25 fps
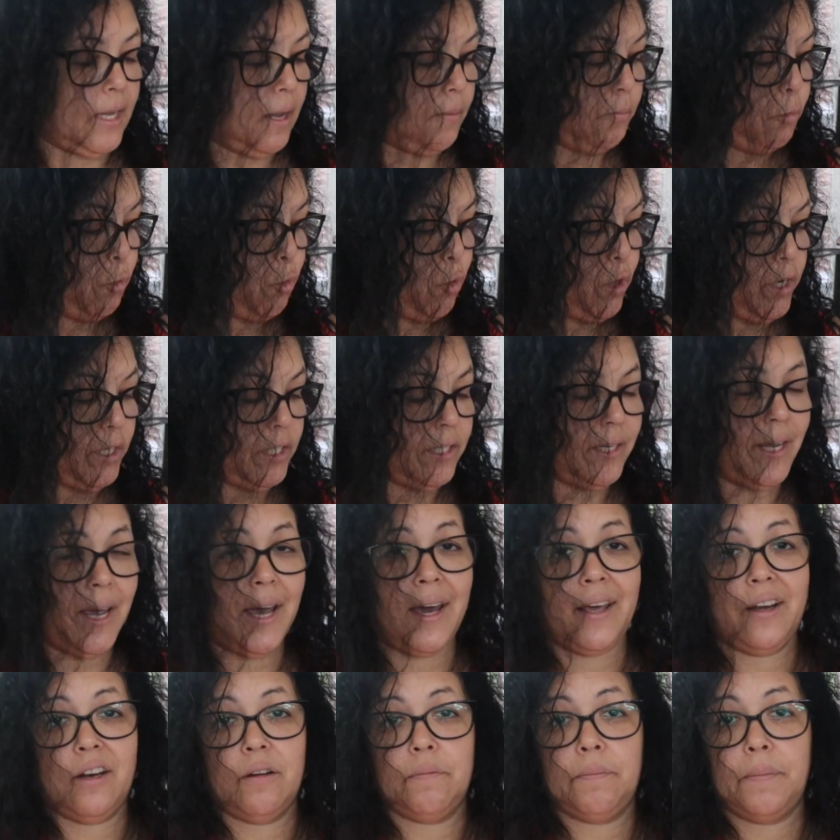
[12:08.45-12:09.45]
I'm going to
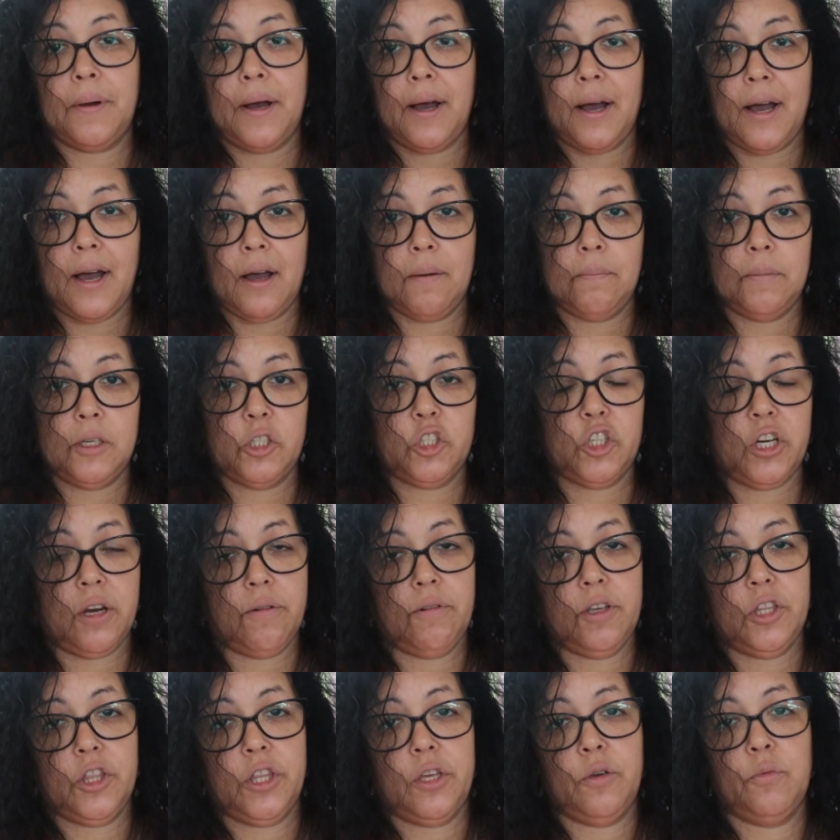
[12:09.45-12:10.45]
add up how much
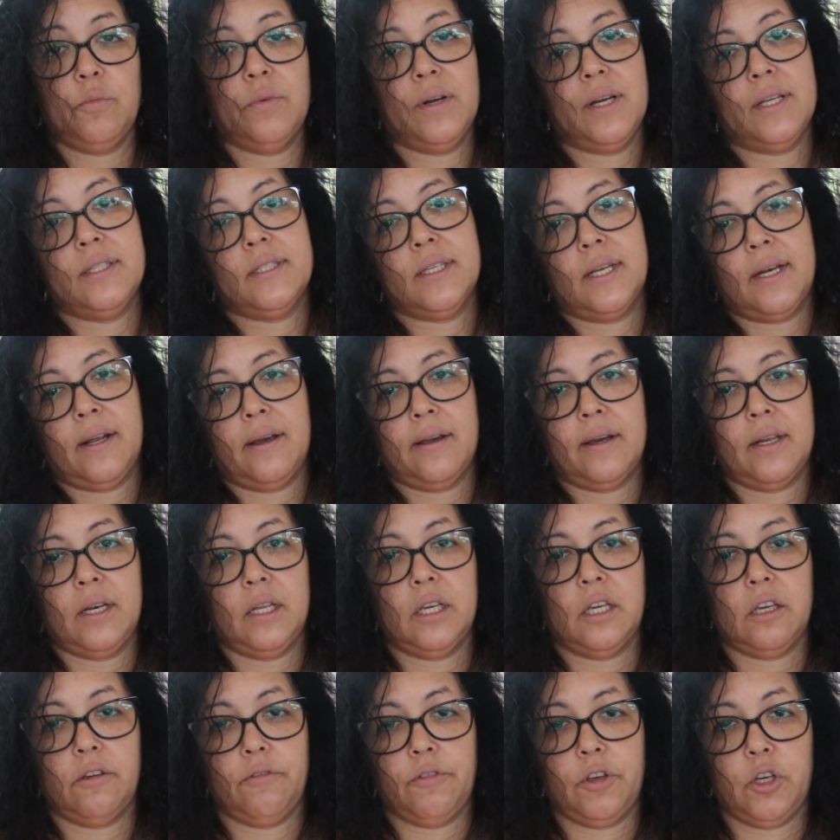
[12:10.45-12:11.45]
everything was and I'm going
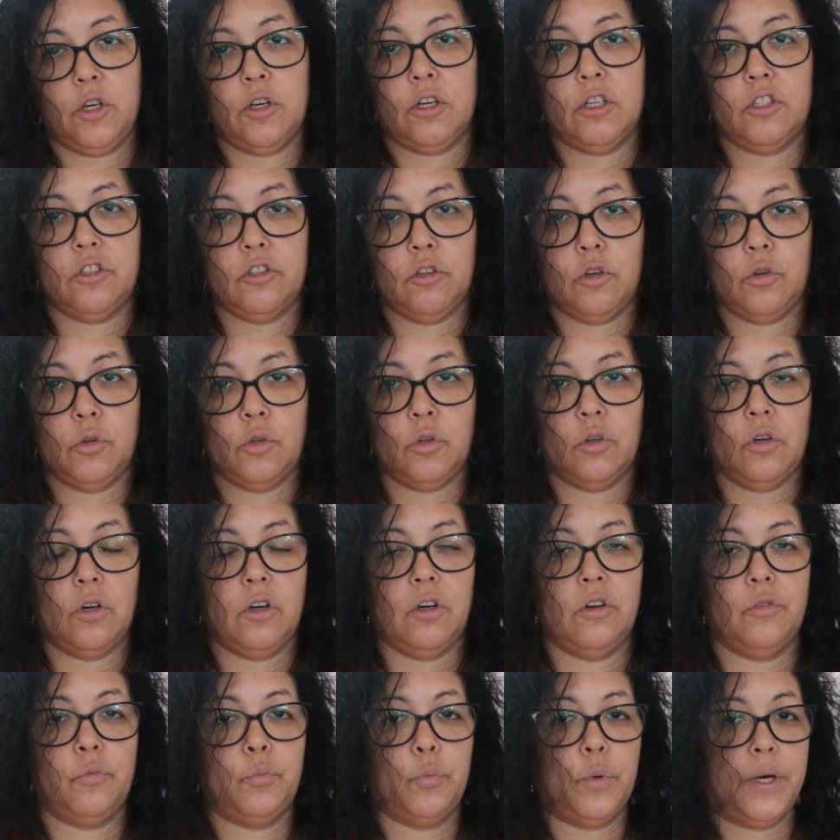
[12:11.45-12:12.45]
to give you a total
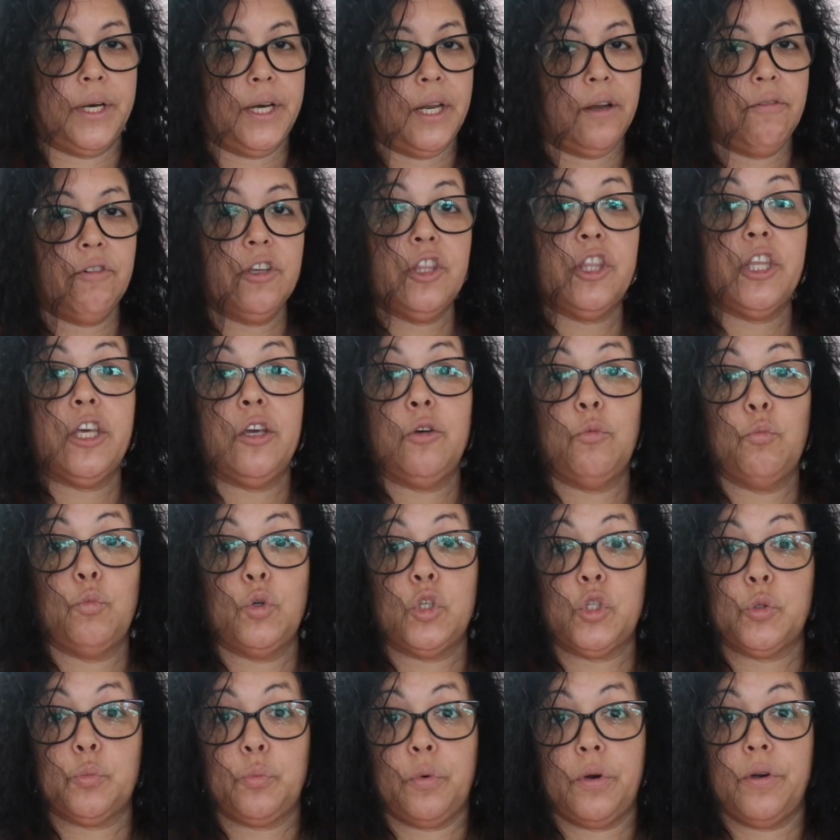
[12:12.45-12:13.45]
of what everything
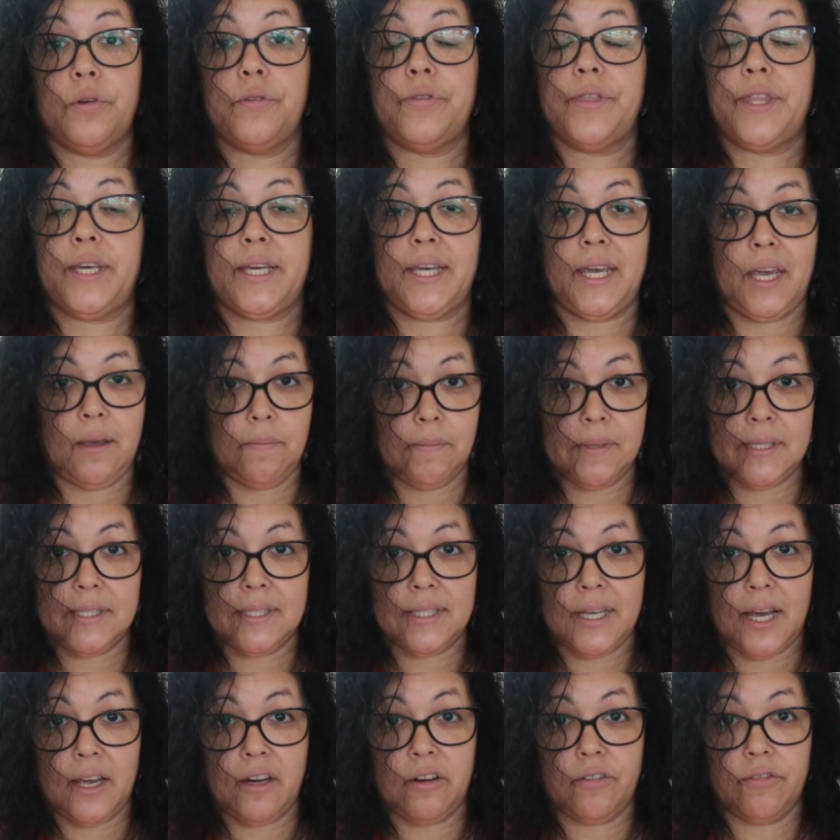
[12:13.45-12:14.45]
was worth that came
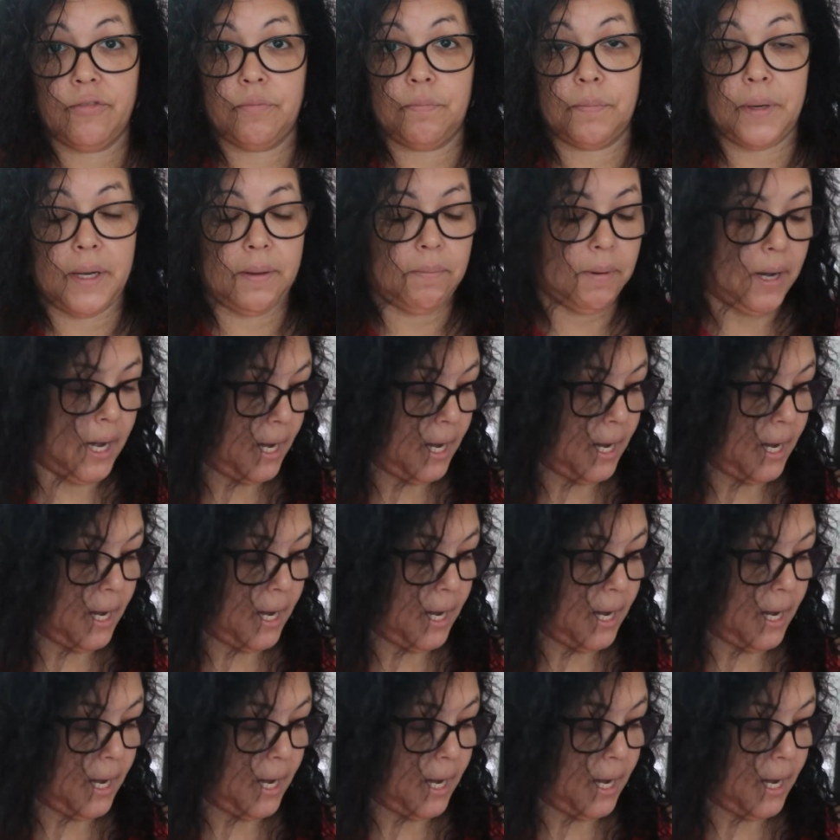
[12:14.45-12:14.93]
inside of my